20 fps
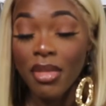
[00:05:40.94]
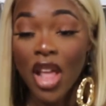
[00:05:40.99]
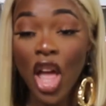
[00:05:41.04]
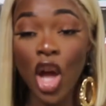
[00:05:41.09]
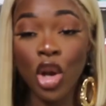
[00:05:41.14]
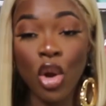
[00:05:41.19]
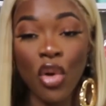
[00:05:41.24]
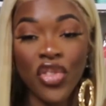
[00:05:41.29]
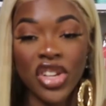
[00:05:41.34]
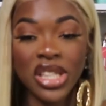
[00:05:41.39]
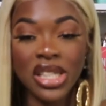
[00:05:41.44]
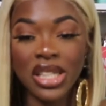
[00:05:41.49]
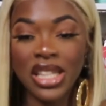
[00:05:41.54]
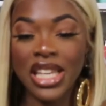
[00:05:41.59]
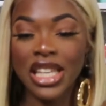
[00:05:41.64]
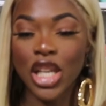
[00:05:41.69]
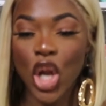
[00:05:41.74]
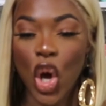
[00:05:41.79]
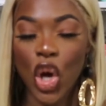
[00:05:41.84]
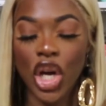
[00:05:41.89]
and
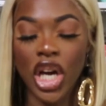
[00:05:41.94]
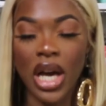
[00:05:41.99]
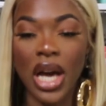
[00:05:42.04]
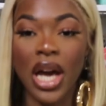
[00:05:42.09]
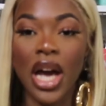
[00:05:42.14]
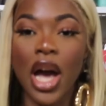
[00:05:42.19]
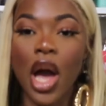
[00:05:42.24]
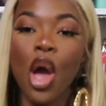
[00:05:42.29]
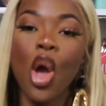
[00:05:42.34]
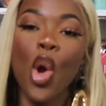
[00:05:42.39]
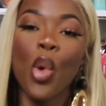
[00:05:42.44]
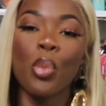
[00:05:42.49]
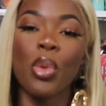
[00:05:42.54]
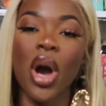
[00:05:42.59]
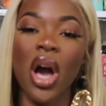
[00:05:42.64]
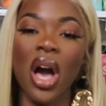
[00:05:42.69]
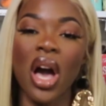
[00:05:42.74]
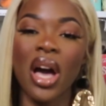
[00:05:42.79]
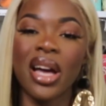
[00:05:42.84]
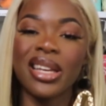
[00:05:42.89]
obviously longer,
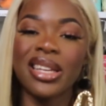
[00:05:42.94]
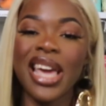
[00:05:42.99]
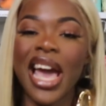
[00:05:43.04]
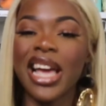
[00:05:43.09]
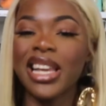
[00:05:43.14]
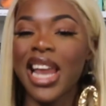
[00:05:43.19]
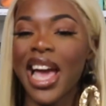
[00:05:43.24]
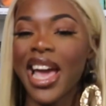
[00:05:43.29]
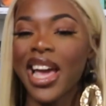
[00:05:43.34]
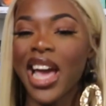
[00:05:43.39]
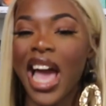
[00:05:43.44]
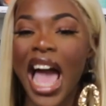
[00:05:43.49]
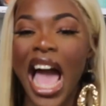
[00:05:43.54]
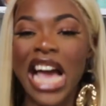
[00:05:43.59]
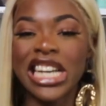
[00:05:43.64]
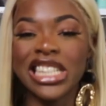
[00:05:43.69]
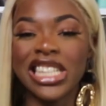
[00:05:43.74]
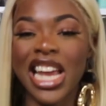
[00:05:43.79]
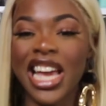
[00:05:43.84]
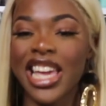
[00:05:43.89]
but yeah, like
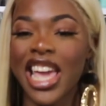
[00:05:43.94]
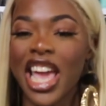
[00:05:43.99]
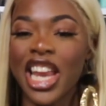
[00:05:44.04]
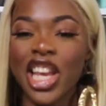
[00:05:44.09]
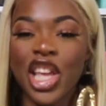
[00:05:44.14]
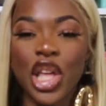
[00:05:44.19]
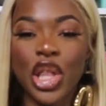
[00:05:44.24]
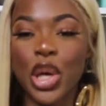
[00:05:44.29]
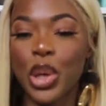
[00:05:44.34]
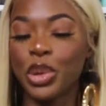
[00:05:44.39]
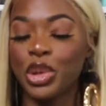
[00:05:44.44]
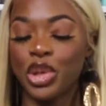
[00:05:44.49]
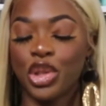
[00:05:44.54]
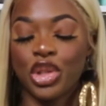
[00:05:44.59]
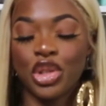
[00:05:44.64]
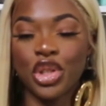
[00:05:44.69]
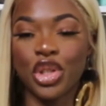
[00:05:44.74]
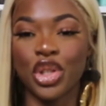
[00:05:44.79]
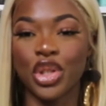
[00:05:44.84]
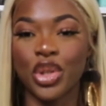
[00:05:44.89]
hashtag any of those
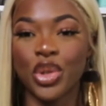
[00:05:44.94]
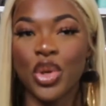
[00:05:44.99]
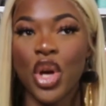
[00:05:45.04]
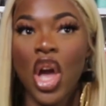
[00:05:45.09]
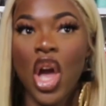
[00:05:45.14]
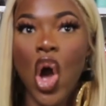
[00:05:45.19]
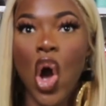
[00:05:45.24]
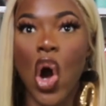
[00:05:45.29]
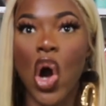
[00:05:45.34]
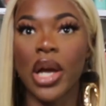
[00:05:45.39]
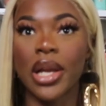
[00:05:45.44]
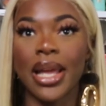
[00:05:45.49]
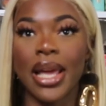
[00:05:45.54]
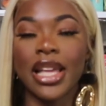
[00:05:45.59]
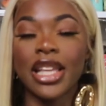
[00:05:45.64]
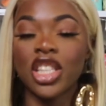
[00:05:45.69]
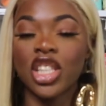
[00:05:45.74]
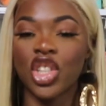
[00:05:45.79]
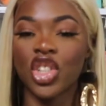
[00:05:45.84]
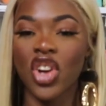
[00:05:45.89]
two on
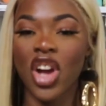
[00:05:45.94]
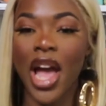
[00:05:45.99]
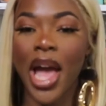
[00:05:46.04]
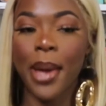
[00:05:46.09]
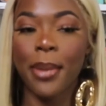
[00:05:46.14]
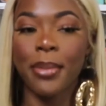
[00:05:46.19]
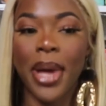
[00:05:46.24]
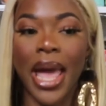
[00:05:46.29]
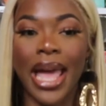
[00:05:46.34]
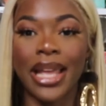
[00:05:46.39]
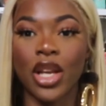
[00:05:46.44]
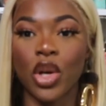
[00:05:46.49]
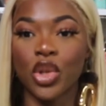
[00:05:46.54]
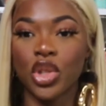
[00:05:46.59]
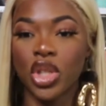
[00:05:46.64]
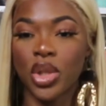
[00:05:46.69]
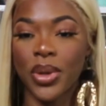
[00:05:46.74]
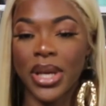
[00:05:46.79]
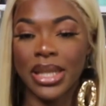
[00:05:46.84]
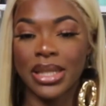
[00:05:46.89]
Instagram and on
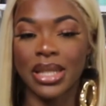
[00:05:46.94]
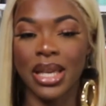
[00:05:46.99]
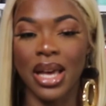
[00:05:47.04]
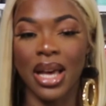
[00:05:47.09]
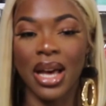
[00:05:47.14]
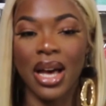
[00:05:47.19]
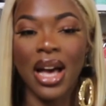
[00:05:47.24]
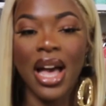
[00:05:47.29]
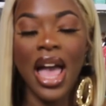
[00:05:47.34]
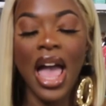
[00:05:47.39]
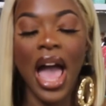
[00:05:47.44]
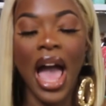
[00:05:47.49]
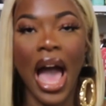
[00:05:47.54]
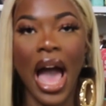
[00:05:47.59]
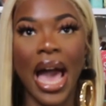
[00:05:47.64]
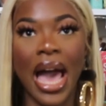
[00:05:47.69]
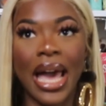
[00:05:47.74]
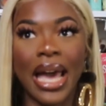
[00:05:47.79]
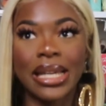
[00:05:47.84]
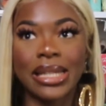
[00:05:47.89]
Twitter.
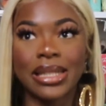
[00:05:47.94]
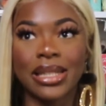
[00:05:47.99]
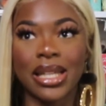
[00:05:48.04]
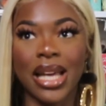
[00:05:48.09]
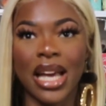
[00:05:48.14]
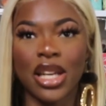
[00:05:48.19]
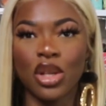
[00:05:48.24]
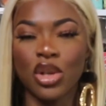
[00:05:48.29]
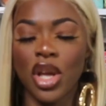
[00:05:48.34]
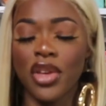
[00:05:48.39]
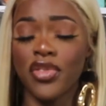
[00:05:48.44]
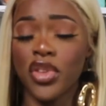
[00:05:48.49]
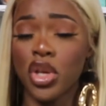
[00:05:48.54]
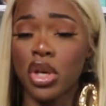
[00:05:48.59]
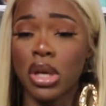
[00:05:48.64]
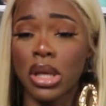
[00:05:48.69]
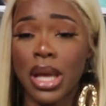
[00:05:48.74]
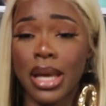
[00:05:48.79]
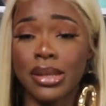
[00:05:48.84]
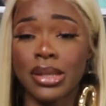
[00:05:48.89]
And I don't know if you
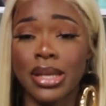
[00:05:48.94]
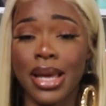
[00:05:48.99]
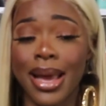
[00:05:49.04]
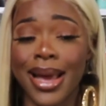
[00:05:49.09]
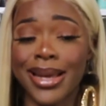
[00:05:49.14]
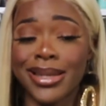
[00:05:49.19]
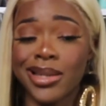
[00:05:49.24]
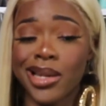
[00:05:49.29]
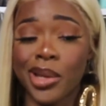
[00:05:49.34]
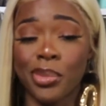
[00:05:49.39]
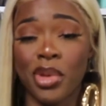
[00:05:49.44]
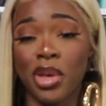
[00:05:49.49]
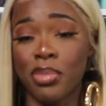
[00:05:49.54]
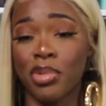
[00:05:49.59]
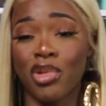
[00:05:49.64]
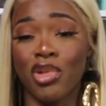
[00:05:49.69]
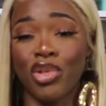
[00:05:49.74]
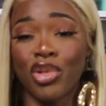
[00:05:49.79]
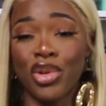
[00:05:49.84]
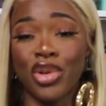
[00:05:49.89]
can actually hashtag
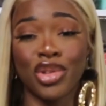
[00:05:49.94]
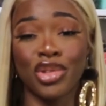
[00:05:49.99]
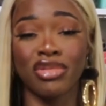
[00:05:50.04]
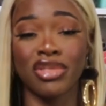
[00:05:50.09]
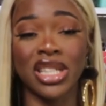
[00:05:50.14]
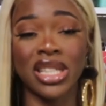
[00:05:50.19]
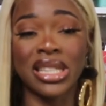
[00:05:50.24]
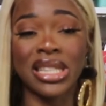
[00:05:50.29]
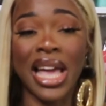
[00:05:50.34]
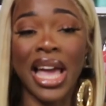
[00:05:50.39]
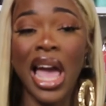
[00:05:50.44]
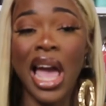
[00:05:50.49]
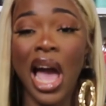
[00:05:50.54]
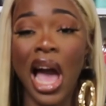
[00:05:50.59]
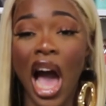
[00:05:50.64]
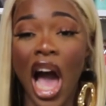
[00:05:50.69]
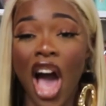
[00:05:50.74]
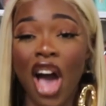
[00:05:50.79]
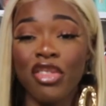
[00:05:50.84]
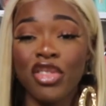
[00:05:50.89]
people on Goodreads. Like,
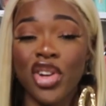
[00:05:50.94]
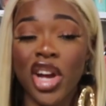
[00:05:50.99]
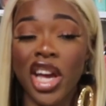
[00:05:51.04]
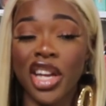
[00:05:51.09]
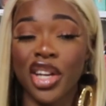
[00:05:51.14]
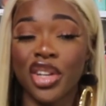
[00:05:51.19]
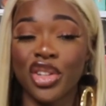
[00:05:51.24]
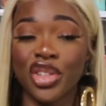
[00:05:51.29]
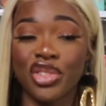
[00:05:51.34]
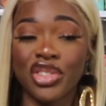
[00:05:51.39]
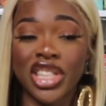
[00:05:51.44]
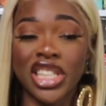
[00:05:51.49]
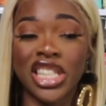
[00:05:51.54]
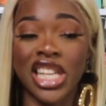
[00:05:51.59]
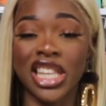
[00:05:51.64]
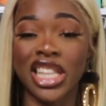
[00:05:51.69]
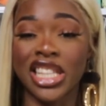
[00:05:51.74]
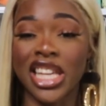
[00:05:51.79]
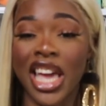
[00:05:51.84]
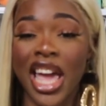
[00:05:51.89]
I've created a Goodreads the
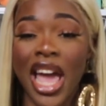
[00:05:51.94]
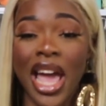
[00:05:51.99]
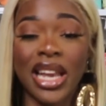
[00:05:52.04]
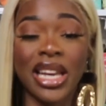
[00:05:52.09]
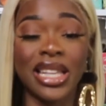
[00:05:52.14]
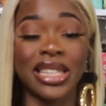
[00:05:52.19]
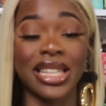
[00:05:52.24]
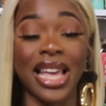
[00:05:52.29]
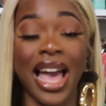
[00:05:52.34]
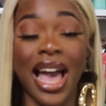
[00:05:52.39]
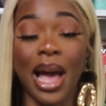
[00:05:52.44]
other day and it's